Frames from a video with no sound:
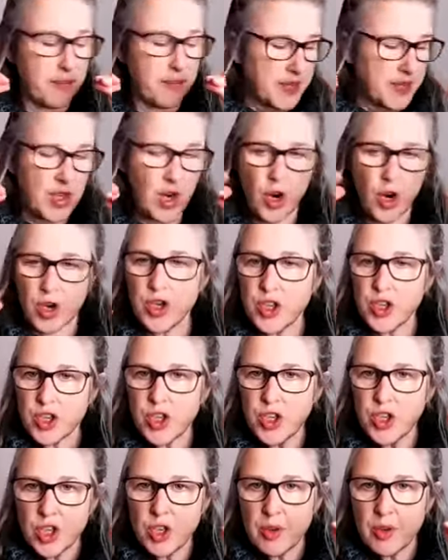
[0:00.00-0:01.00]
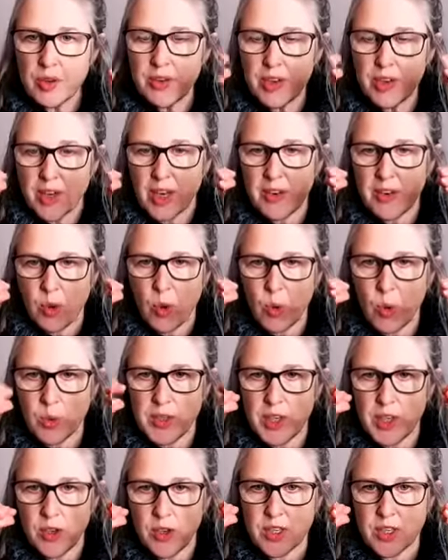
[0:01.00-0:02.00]
It's harder to do if you're kind of
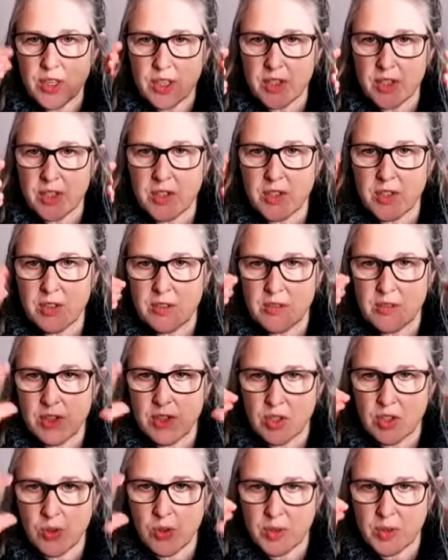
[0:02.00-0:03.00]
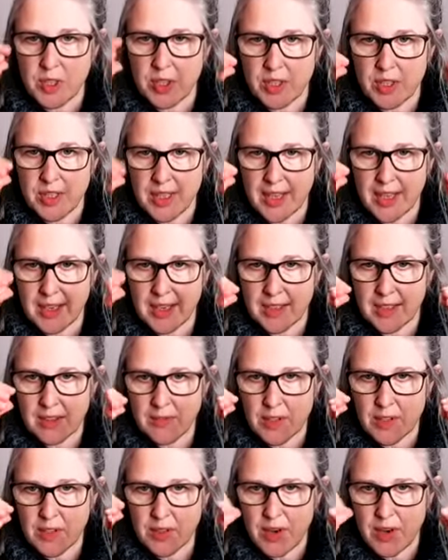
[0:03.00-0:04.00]
holding on to this, just holding on to the ends of
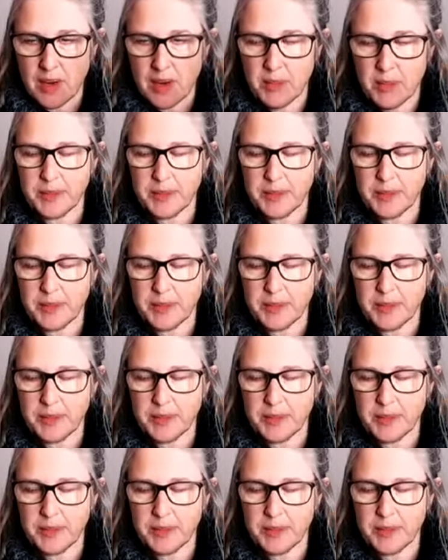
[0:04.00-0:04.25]
the strap.